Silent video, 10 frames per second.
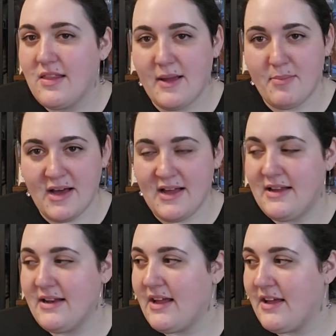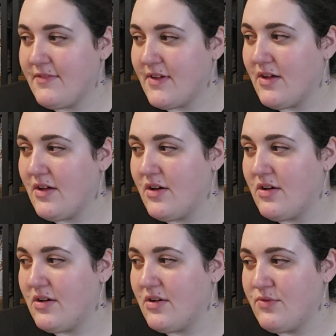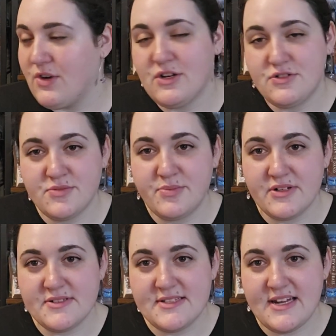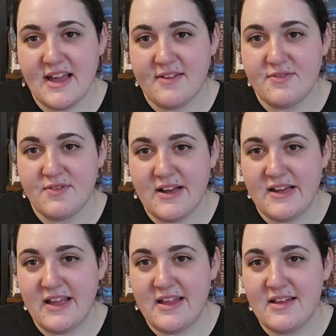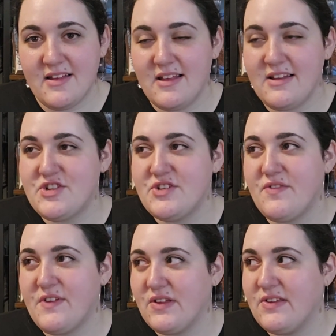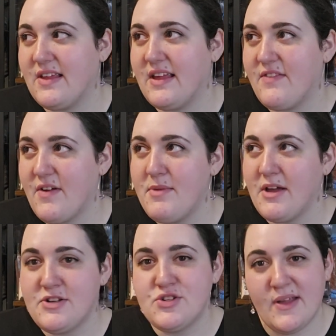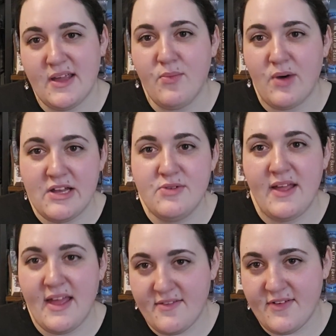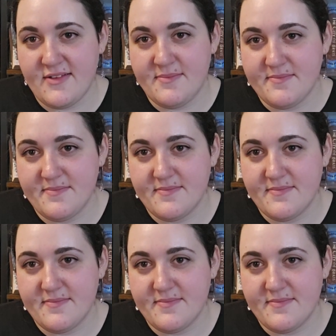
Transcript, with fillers: like mine, I have over 100 books that I haven't read yet. It just feels like if I'm not enjoying it, why do I have it?